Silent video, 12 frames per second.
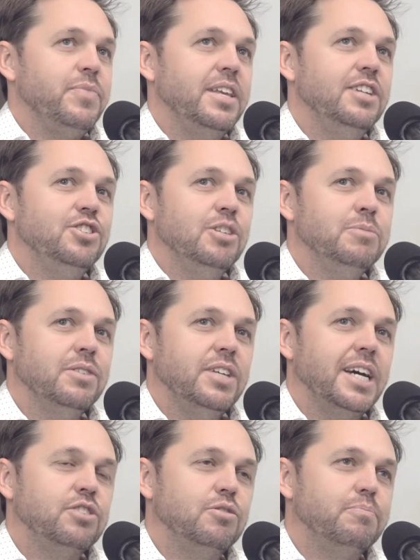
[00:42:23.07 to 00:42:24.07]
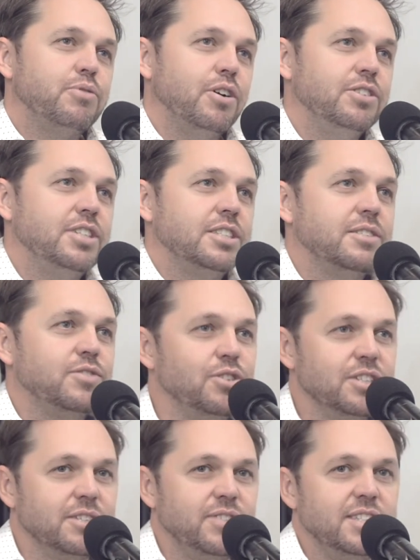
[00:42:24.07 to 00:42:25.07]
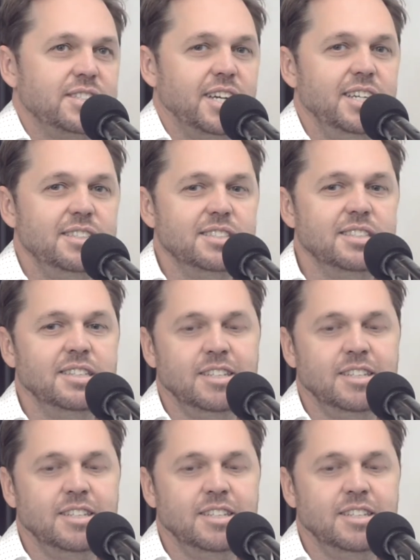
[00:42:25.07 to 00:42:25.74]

in terms of the actual process of talking to VCs,